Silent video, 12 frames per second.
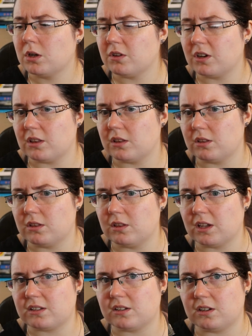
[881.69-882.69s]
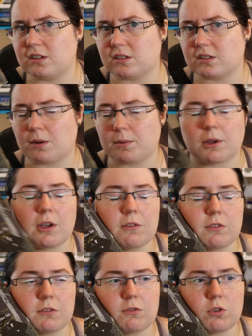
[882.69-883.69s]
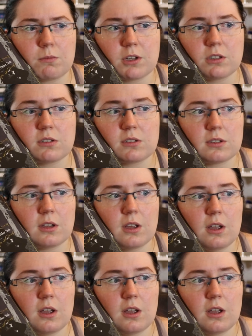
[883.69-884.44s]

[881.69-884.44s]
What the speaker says: Like, this series is coming out every 4 months.